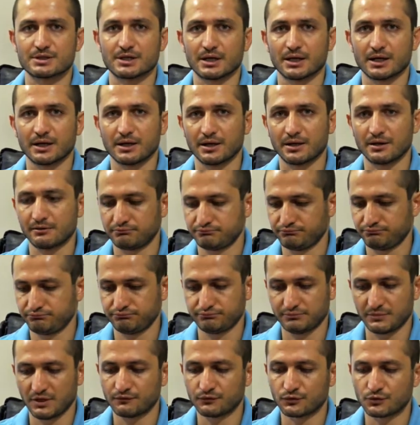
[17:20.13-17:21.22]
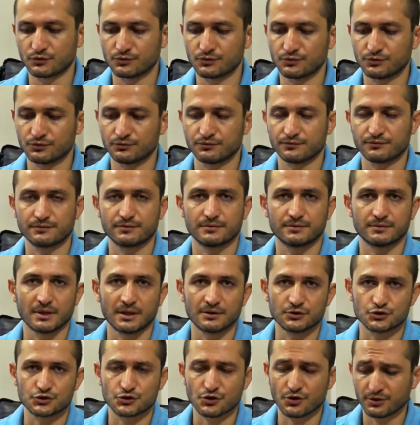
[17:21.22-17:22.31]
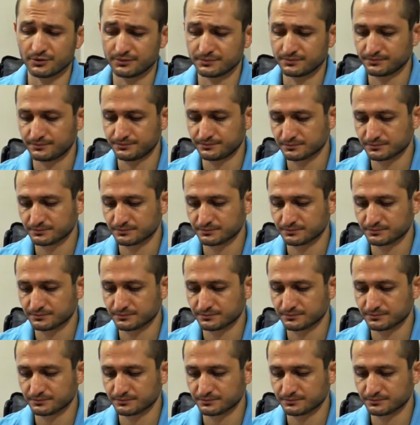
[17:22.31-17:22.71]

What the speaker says: after you've done the shot,